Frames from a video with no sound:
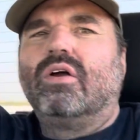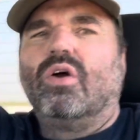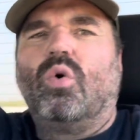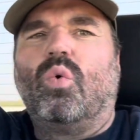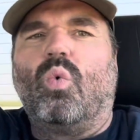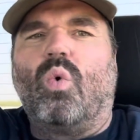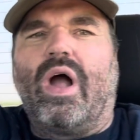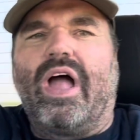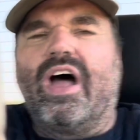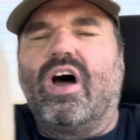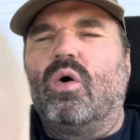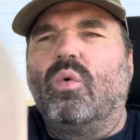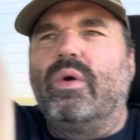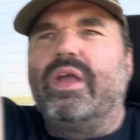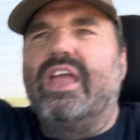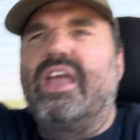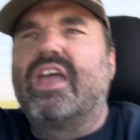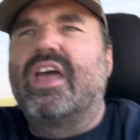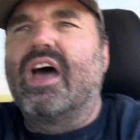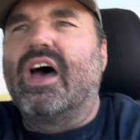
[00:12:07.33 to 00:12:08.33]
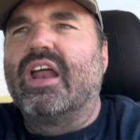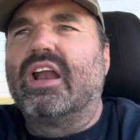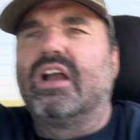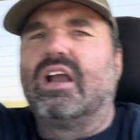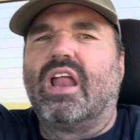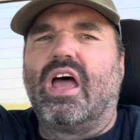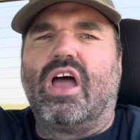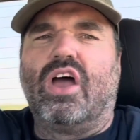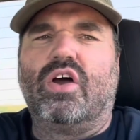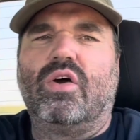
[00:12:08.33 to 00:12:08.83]
Well, we cut a
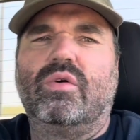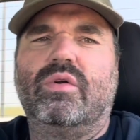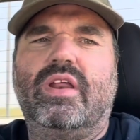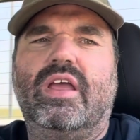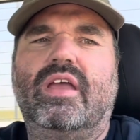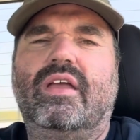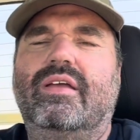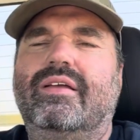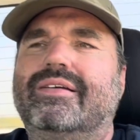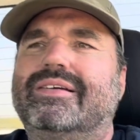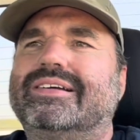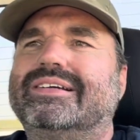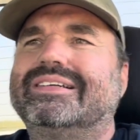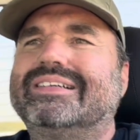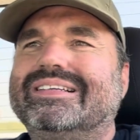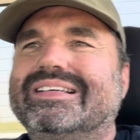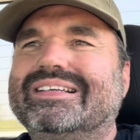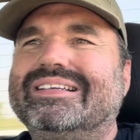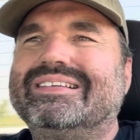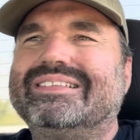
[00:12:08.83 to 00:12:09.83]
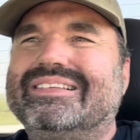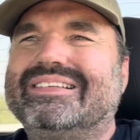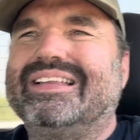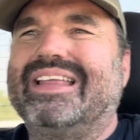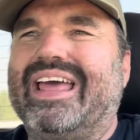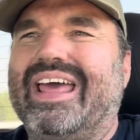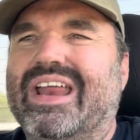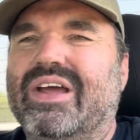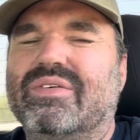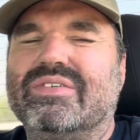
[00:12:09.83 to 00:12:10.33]
load
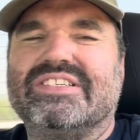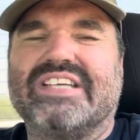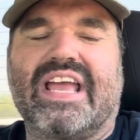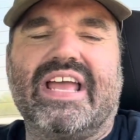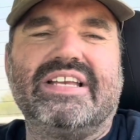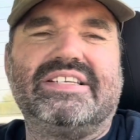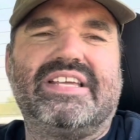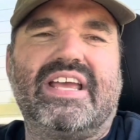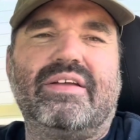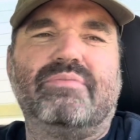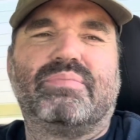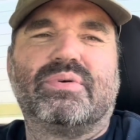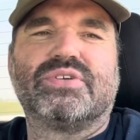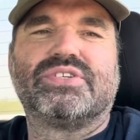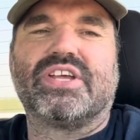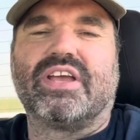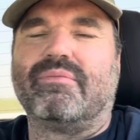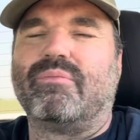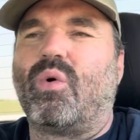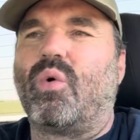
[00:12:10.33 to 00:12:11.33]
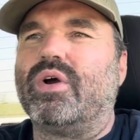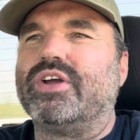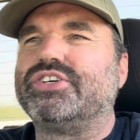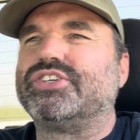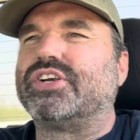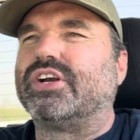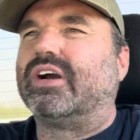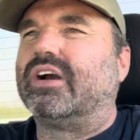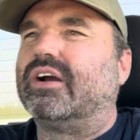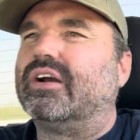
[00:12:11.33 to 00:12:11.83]
and it was 18%
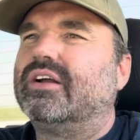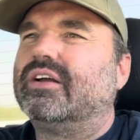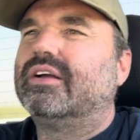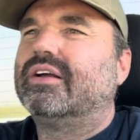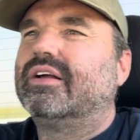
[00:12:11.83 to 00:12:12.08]
moisture.